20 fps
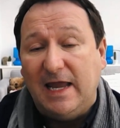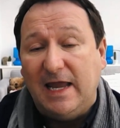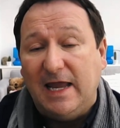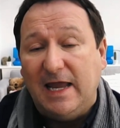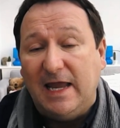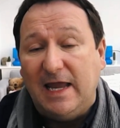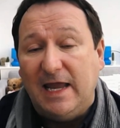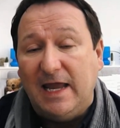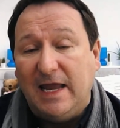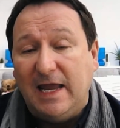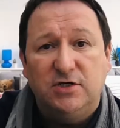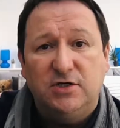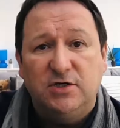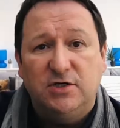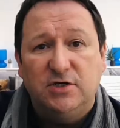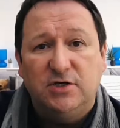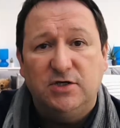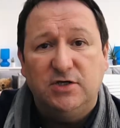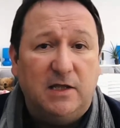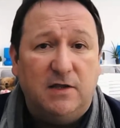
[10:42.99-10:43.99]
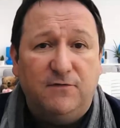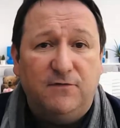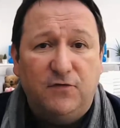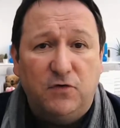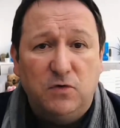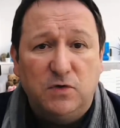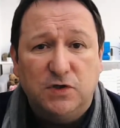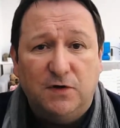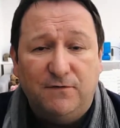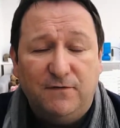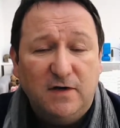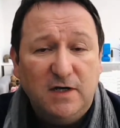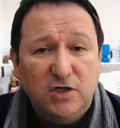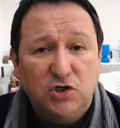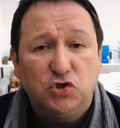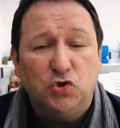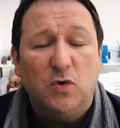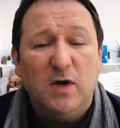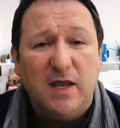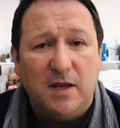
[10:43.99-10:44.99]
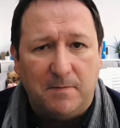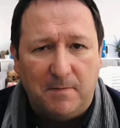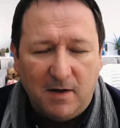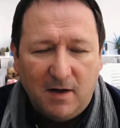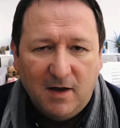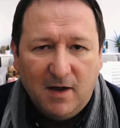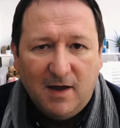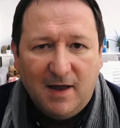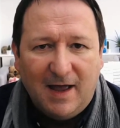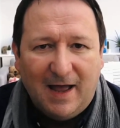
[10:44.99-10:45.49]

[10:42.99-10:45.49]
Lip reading: to actually then just pick the fruit off and enjoy them.